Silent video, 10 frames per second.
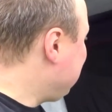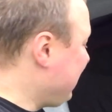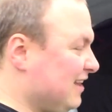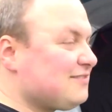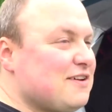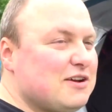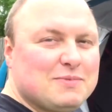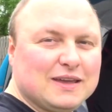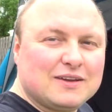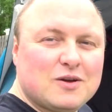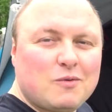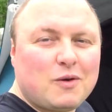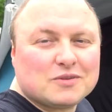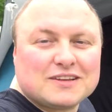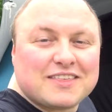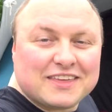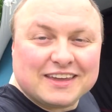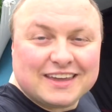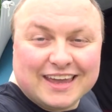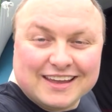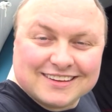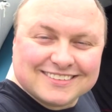It's very big. What was I thinking?